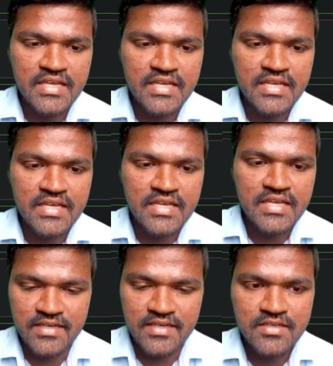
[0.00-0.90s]
keys
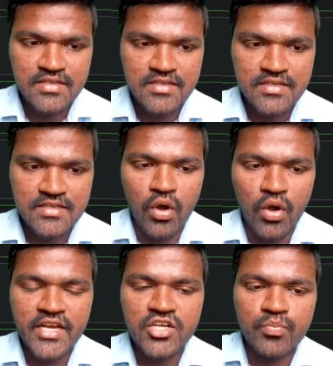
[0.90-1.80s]
here. So I
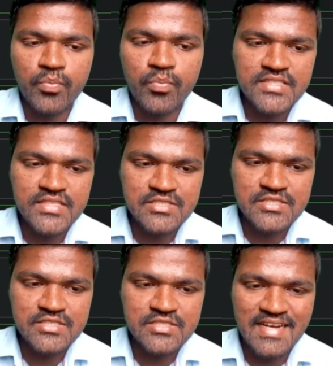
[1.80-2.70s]
need to pass this
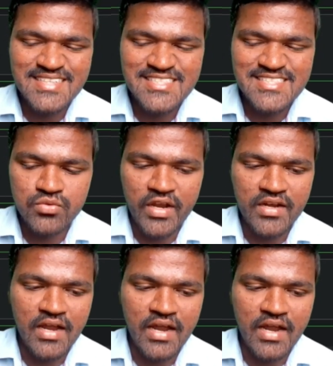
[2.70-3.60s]
particular list
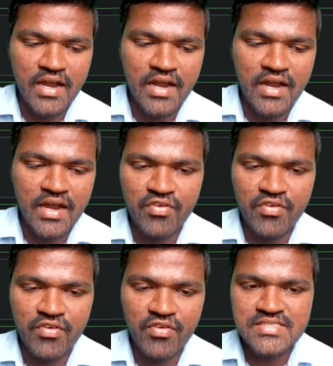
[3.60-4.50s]
1, and if I
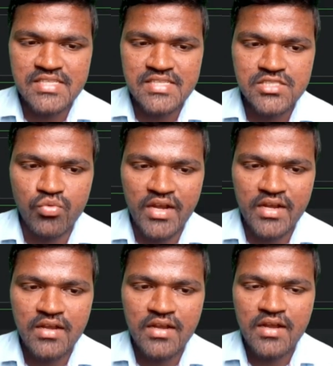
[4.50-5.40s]
pass list
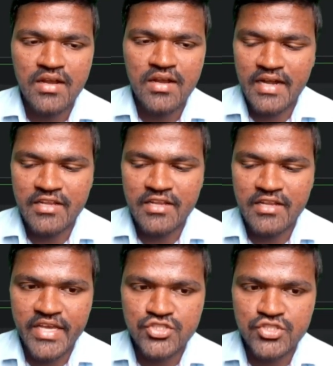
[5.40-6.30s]
1 and if I
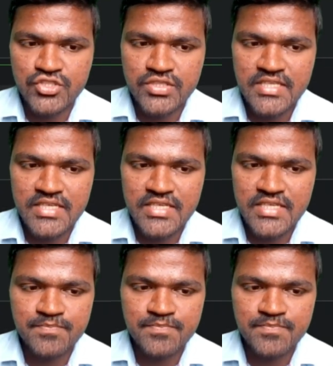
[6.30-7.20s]
execute
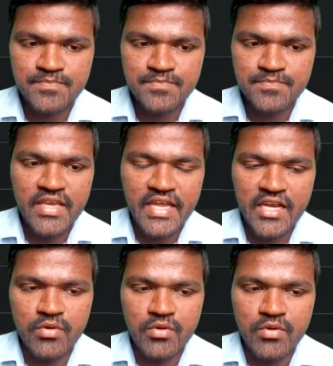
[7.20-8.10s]
this, we can
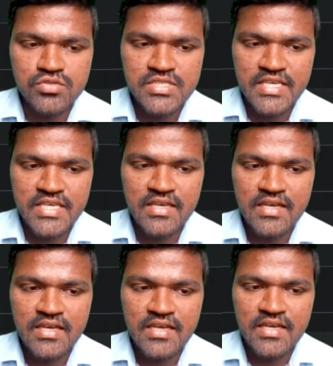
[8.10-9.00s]
able to see
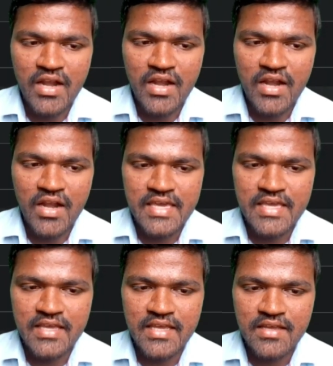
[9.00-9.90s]
1
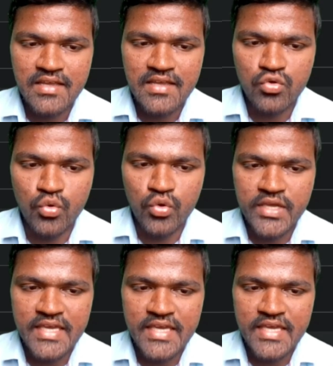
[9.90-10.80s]
key, 2
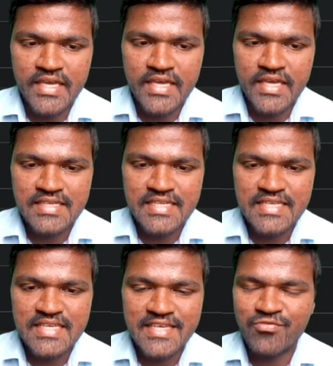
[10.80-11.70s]
key, 3
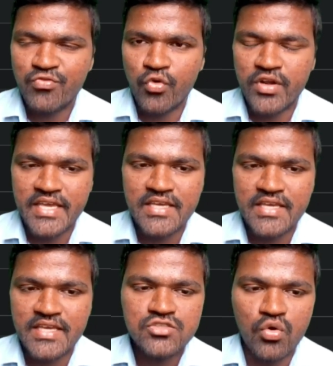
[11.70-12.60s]
key, 4 key.
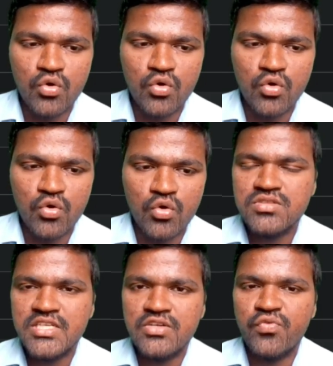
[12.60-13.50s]
So 1, 2,
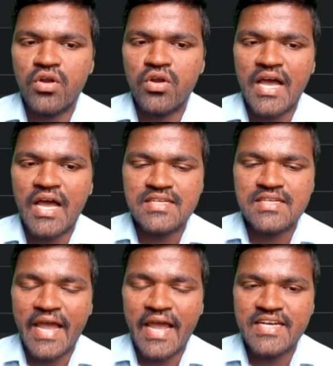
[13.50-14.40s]
3, 4 are
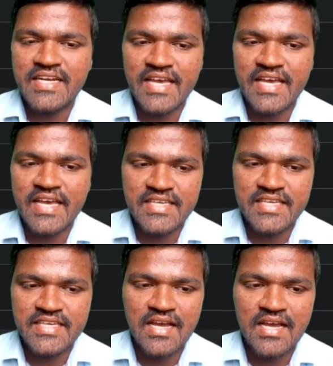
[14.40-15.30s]
acting as a keys,